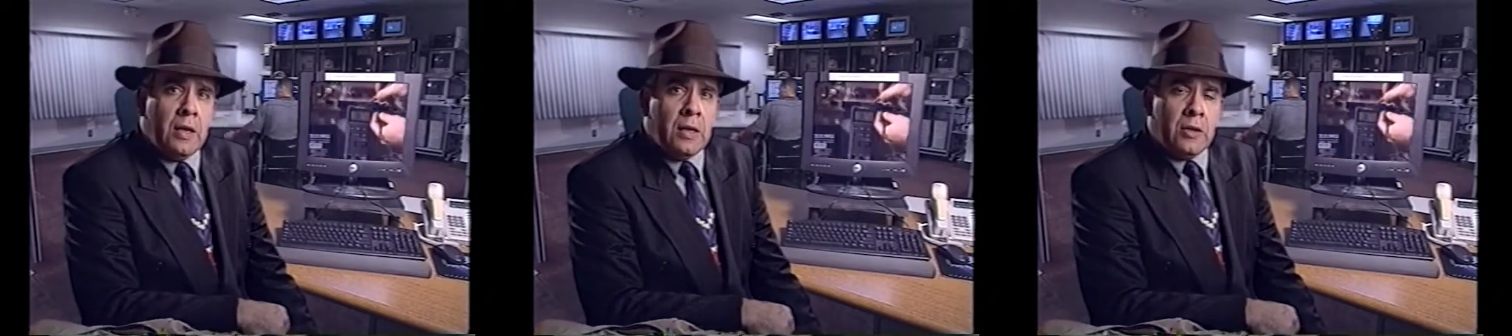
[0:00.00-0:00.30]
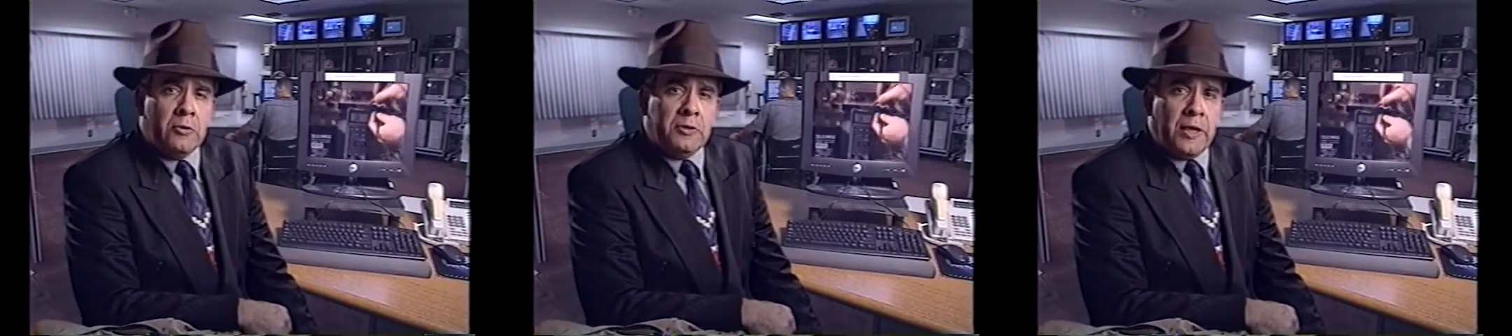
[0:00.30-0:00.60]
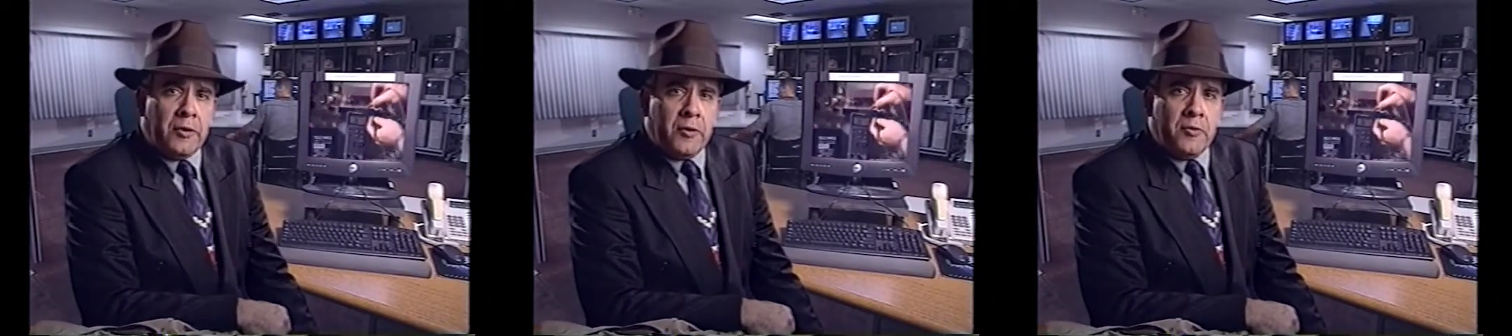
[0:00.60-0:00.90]
He'll
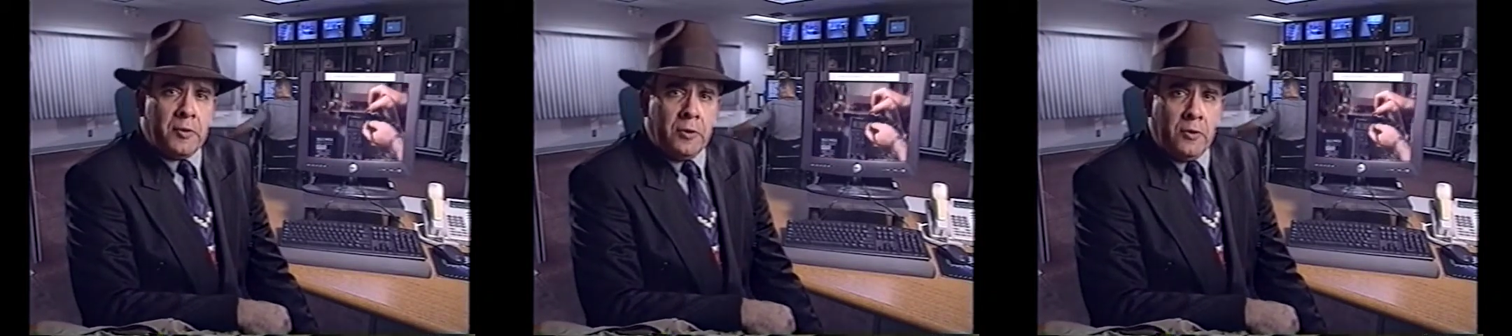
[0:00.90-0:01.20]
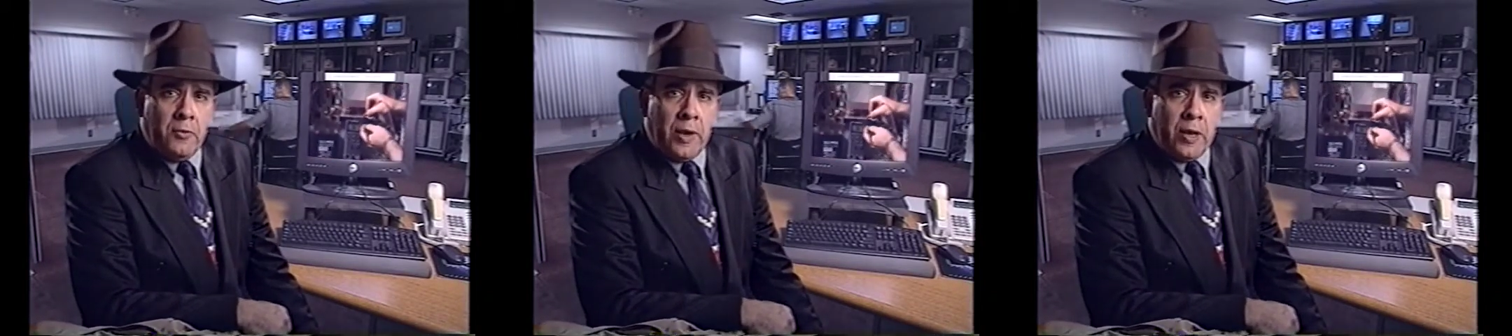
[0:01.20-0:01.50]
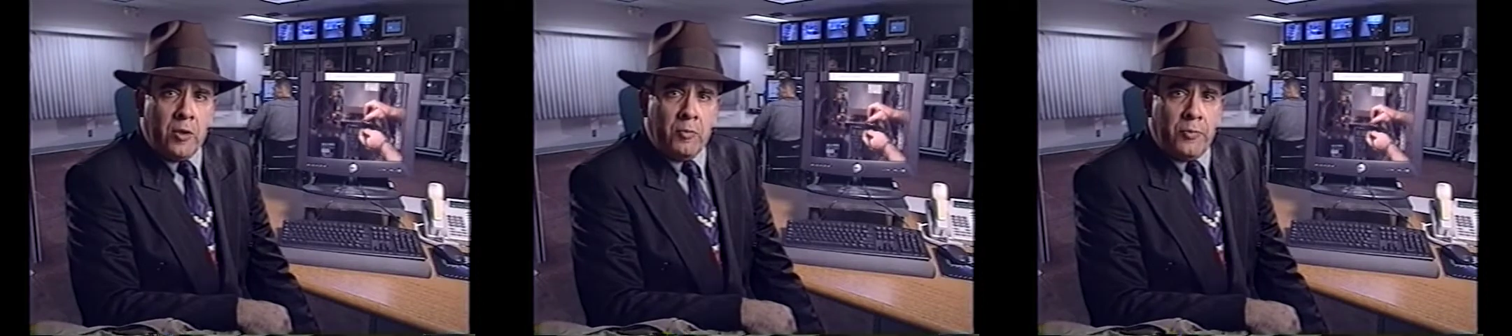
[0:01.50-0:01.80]
tell you the
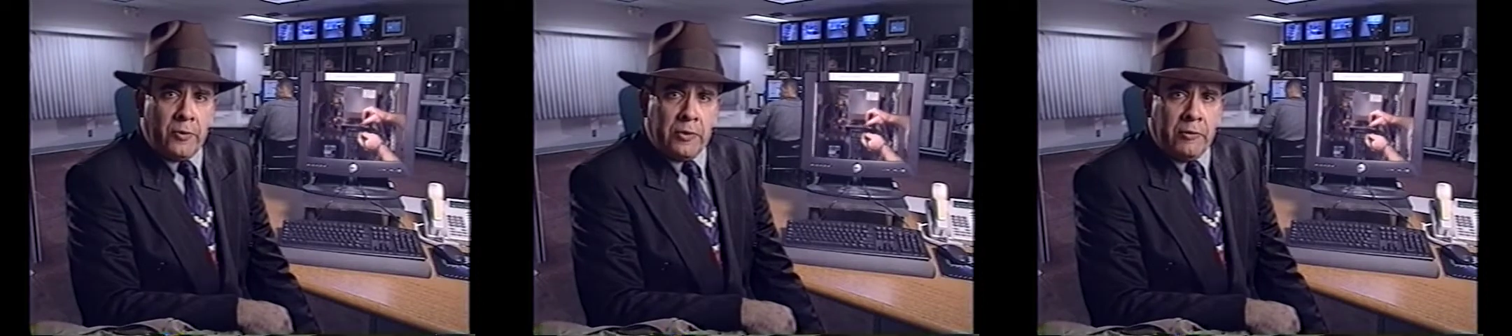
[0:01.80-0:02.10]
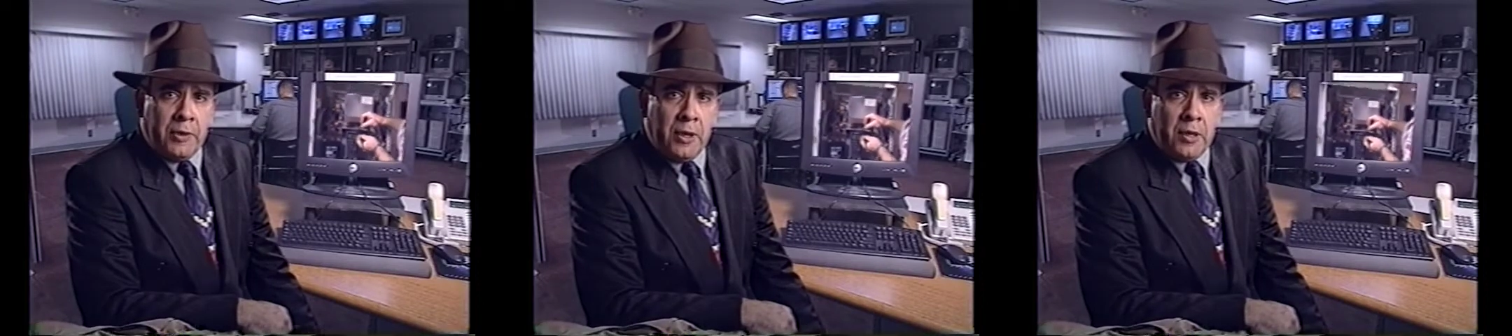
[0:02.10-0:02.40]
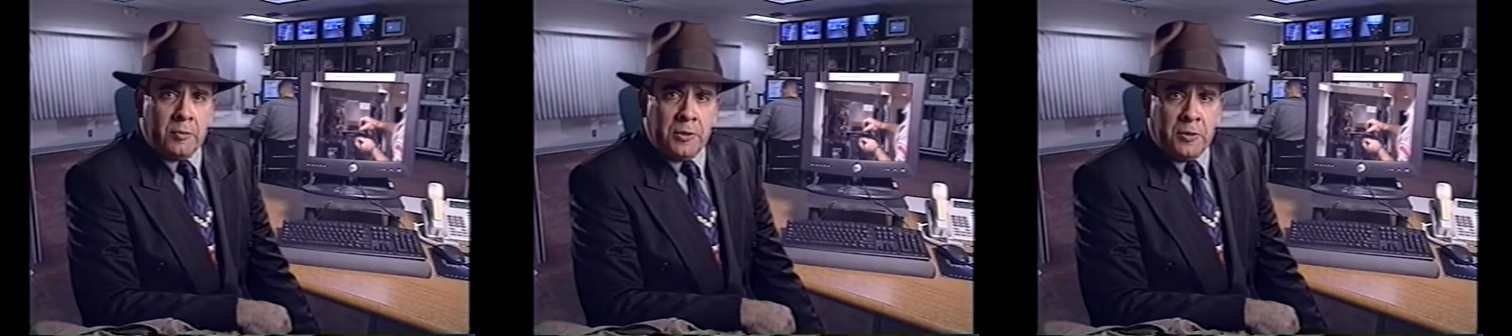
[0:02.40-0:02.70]
UL Burglar
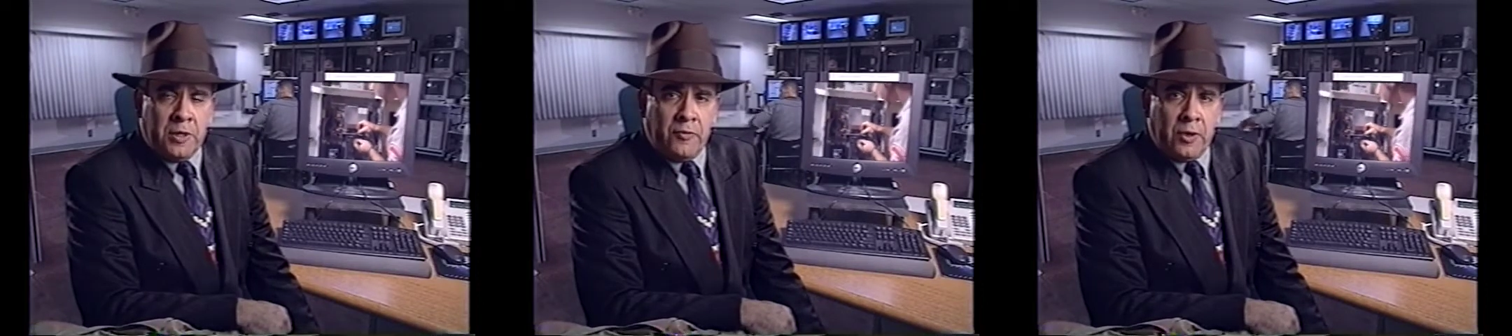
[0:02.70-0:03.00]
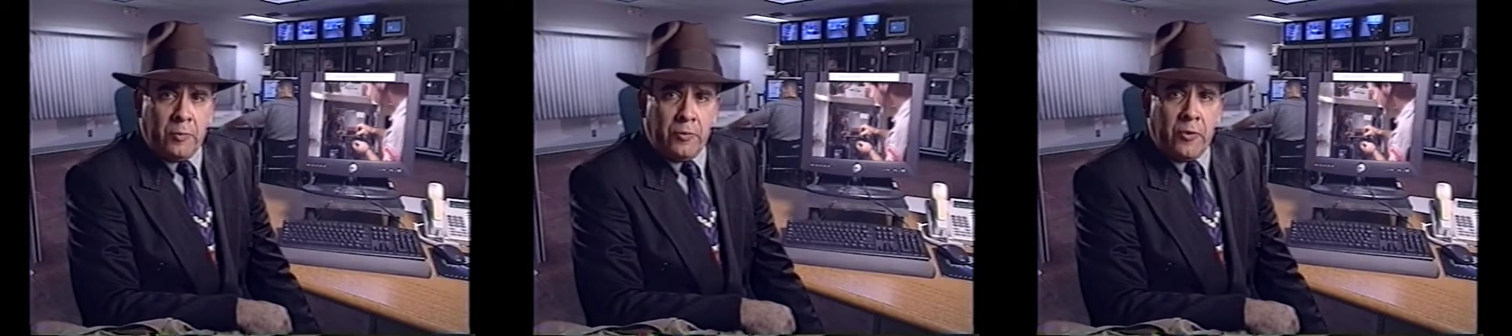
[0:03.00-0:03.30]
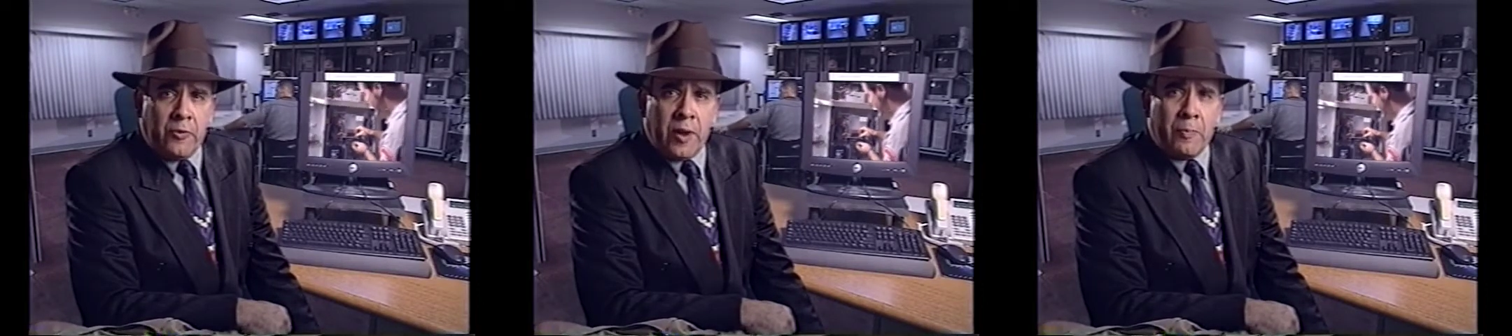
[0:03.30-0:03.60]
Alarm Certificate
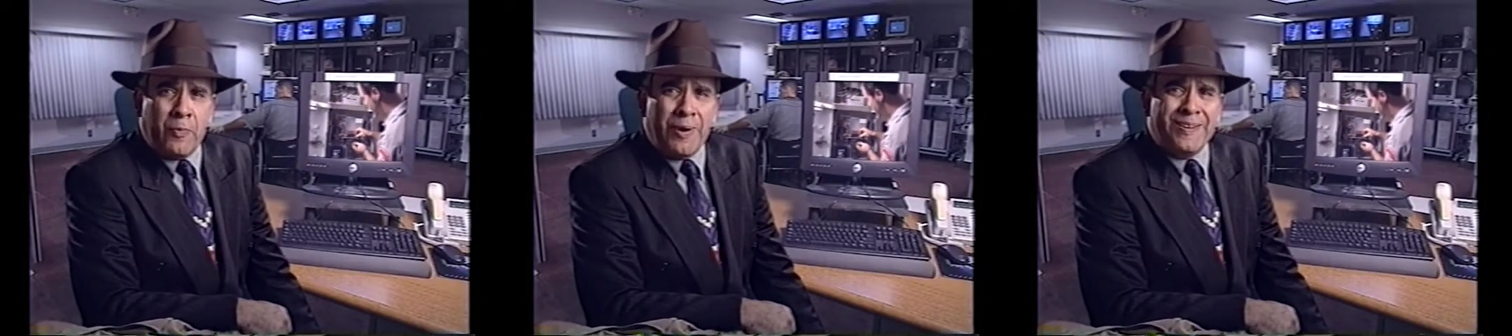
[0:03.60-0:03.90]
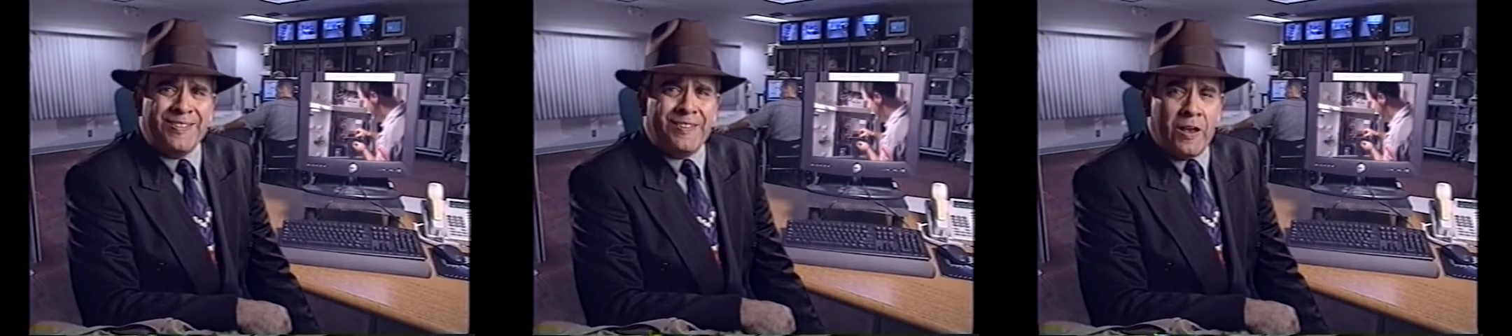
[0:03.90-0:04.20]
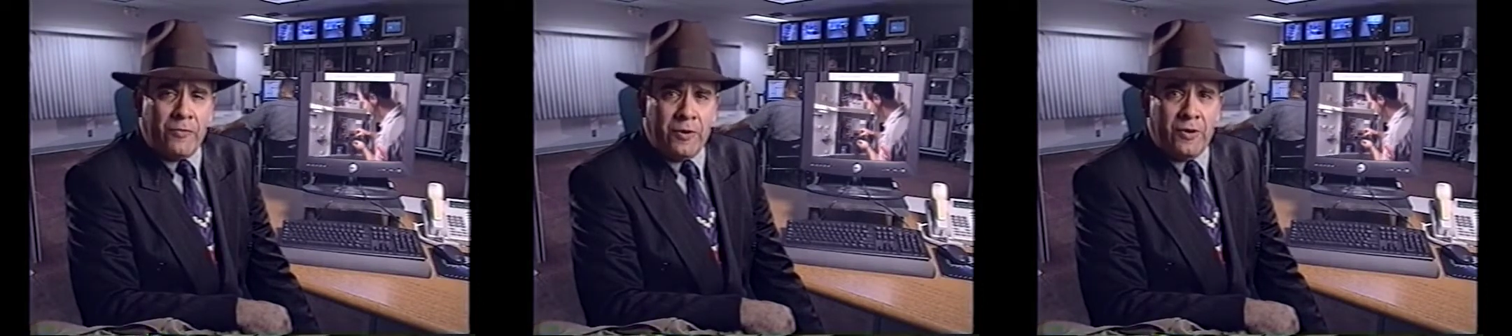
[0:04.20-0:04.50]
Program brings
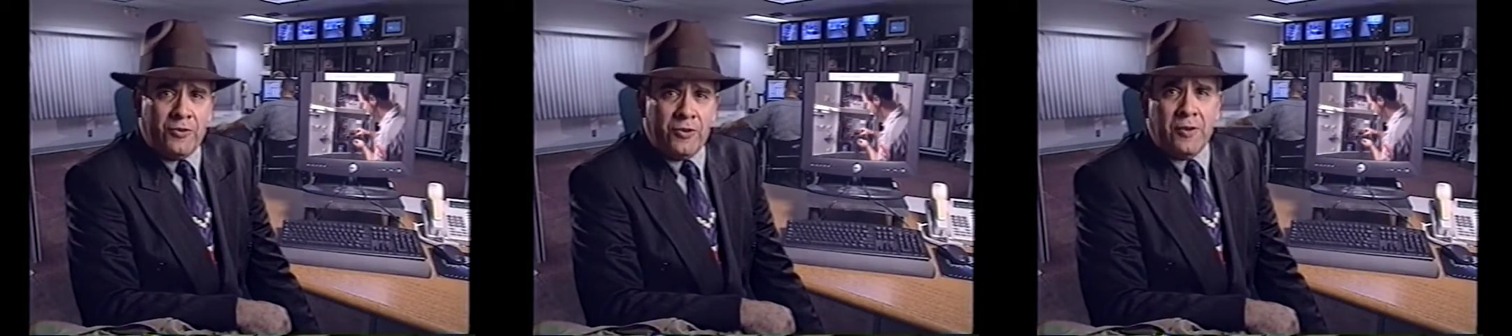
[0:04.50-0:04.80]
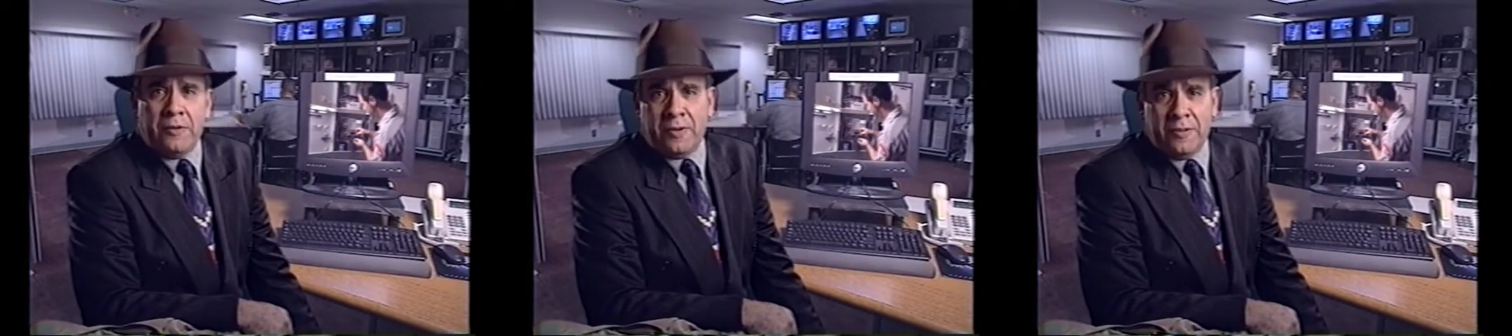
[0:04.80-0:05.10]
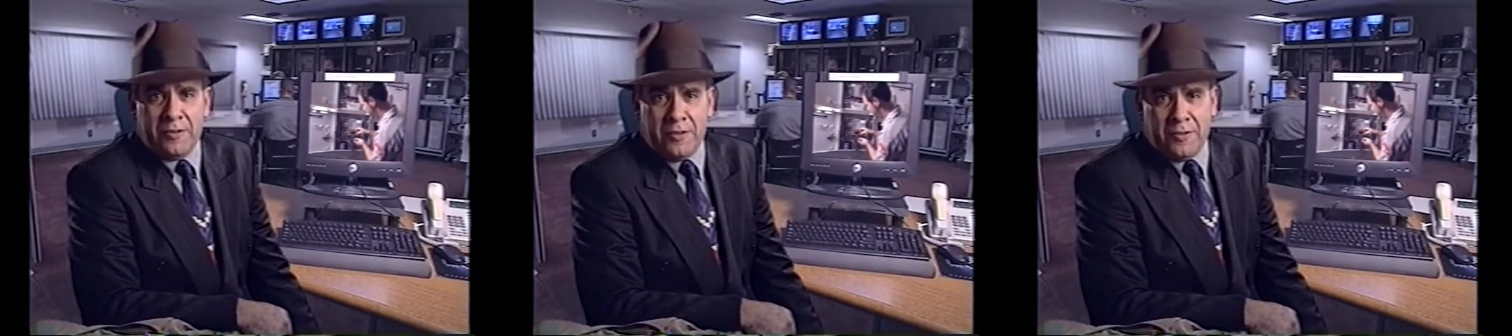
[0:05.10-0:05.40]
definition and
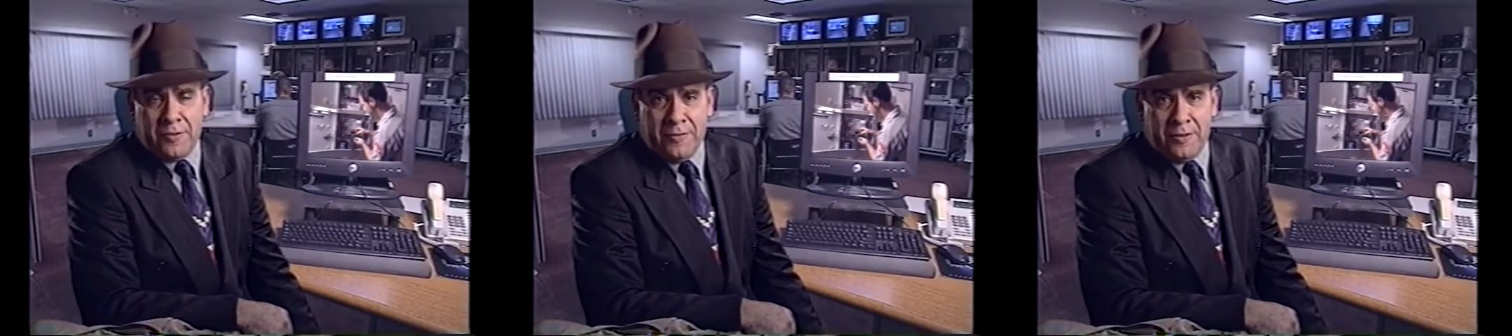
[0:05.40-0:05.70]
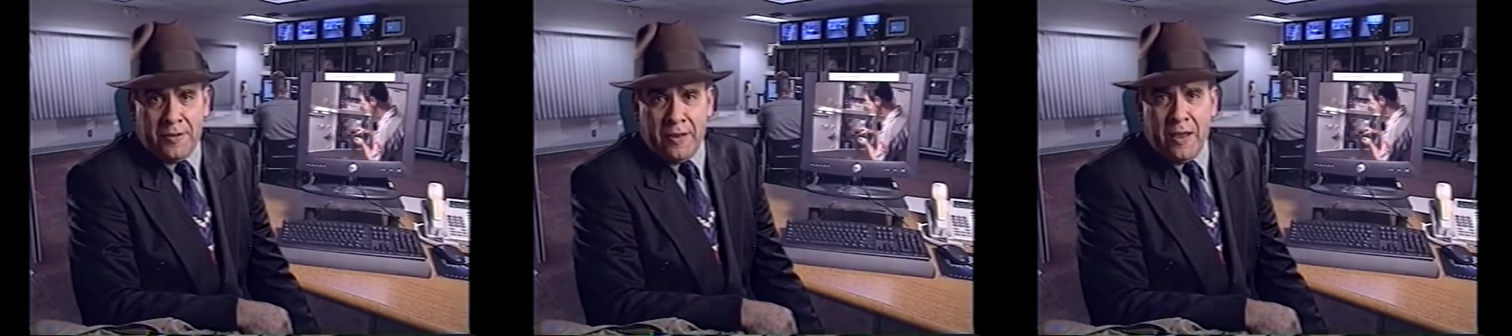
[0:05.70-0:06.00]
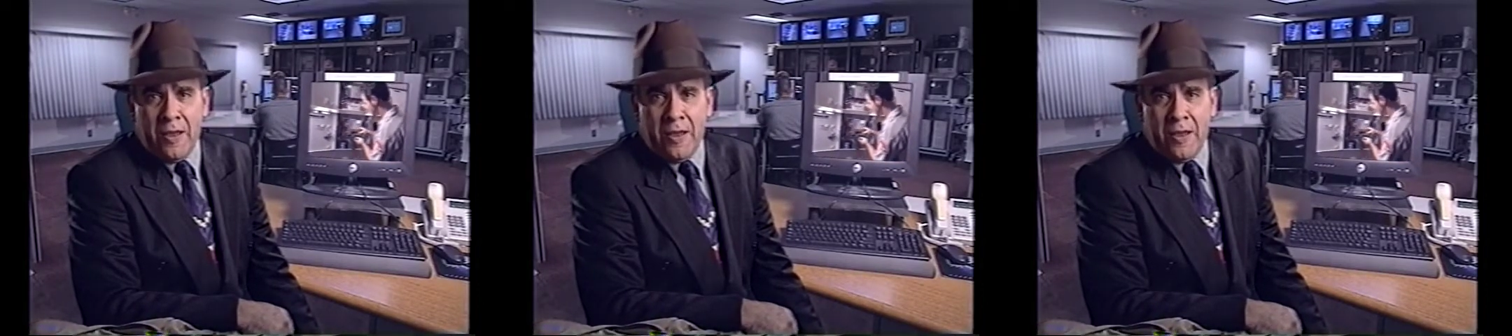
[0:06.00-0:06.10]
consistency